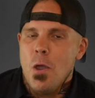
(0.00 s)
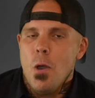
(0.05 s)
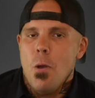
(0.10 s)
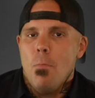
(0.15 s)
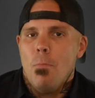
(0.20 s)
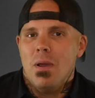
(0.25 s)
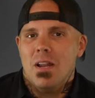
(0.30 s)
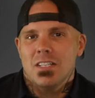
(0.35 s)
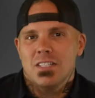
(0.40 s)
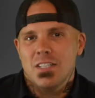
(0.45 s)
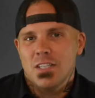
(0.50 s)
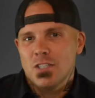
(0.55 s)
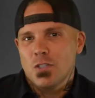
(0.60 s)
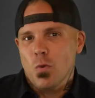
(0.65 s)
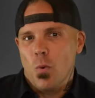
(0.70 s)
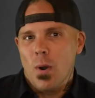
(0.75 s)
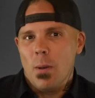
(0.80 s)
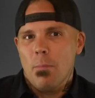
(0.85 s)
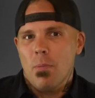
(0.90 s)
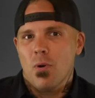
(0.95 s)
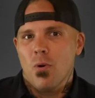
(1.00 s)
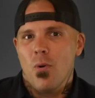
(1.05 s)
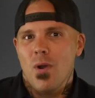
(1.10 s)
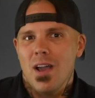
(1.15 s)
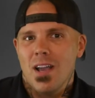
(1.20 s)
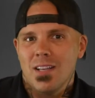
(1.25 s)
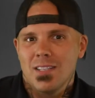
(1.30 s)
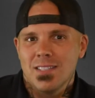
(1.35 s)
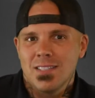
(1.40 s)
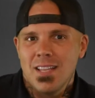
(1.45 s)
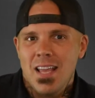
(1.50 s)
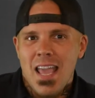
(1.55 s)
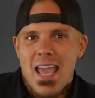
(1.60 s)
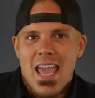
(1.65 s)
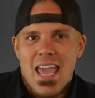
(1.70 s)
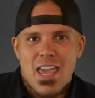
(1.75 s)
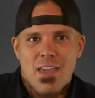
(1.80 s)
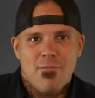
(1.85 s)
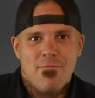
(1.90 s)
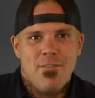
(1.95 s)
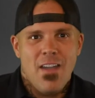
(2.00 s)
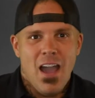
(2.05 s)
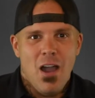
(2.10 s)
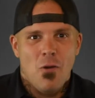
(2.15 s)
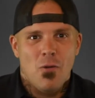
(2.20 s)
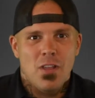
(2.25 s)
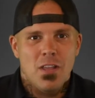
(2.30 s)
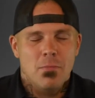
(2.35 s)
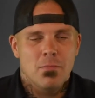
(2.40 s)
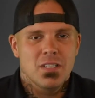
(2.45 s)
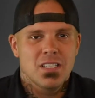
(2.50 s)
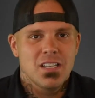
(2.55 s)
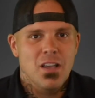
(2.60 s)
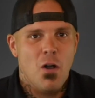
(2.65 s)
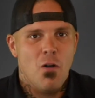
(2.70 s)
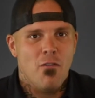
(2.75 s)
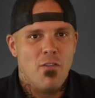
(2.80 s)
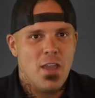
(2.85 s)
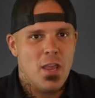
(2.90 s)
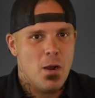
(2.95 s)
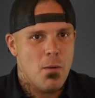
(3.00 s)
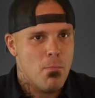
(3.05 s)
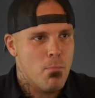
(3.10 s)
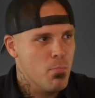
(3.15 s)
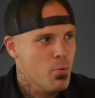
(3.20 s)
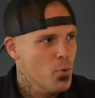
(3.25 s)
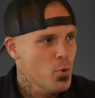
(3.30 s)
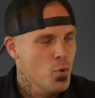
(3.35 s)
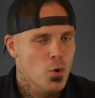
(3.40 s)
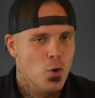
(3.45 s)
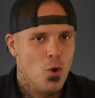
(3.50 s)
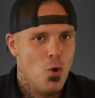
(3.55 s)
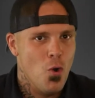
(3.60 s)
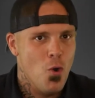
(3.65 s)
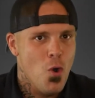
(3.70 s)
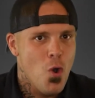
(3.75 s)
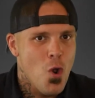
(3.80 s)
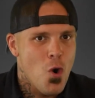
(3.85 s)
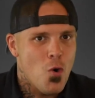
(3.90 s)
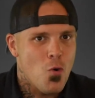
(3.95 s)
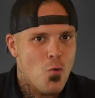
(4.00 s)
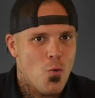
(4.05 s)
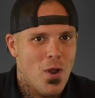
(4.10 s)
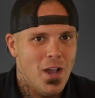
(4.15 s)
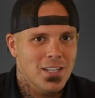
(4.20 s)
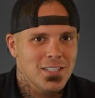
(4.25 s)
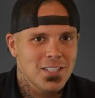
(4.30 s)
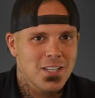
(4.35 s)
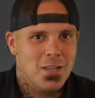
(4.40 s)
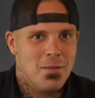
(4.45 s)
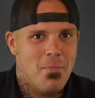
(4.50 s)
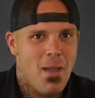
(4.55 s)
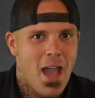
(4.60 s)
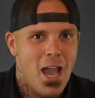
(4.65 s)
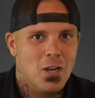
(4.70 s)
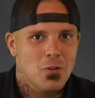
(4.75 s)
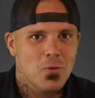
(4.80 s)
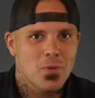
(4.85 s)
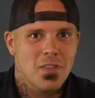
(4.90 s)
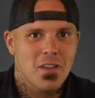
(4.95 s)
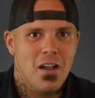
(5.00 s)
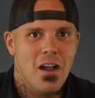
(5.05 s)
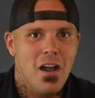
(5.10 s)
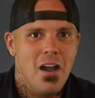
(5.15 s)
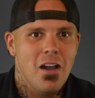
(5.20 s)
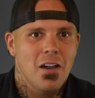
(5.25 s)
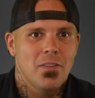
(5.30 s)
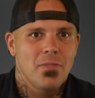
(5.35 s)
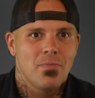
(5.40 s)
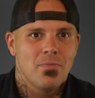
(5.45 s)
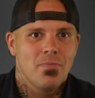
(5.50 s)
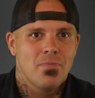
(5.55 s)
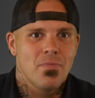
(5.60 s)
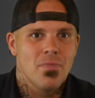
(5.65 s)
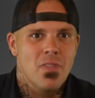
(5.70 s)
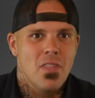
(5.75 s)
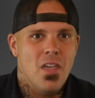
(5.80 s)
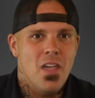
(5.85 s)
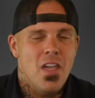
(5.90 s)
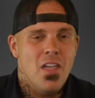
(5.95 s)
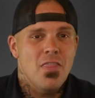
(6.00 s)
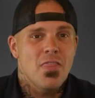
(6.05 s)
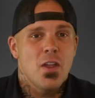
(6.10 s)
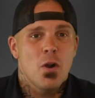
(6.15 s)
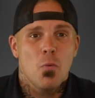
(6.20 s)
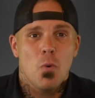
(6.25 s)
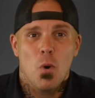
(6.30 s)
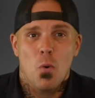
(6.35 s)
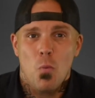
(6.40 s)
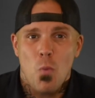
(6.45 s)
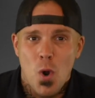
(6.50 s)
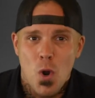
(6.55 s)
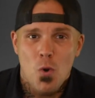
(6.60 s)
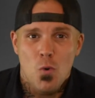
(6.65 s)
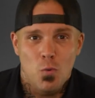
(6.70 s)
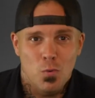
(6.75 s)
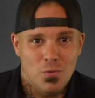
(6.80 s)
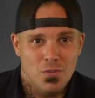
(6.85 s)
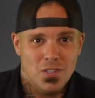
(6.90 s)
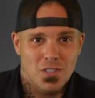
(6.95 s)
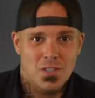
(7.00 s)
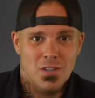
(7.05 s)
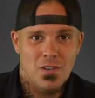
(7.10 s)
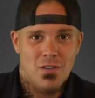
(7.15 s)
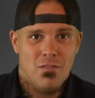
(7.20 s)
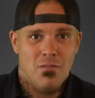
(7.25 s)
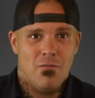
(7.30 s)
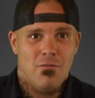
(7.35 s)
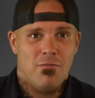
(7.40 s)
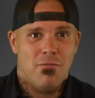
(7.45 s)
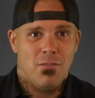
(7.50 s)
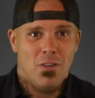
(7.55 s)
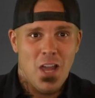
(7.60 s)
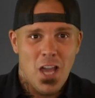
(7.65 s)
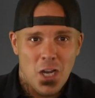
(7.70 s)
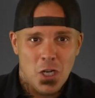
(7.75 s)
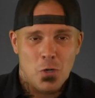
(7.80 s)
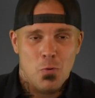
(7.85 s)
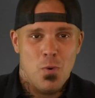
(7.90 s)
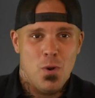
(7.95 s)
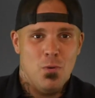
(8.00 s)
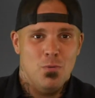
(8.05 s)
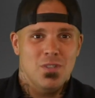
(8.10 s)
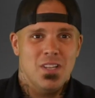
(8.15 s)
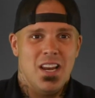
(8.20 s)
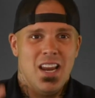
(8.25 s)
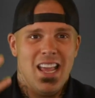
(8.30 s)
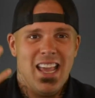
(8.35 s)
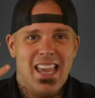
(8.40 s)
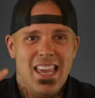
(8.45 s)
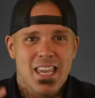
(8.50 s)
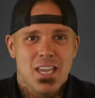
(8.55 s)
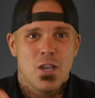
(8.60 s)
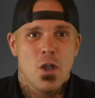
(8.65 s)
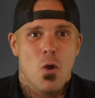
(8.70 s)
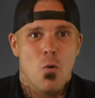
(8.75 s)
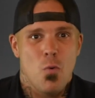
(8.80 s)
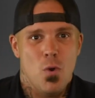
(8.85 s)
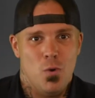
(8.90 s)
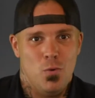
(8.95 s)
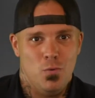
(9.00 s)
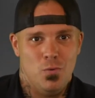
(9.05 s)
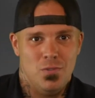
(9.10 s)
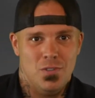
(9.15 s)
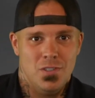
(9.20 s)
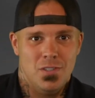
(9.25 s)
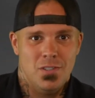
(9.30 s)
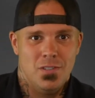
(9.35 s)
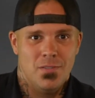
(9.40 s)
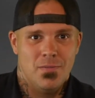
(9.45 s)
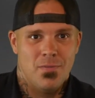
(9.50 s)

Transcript: But as the story progressed, he found himself in a brutal wrestling match with God. There were wounds, flesh wounds and ego wounds.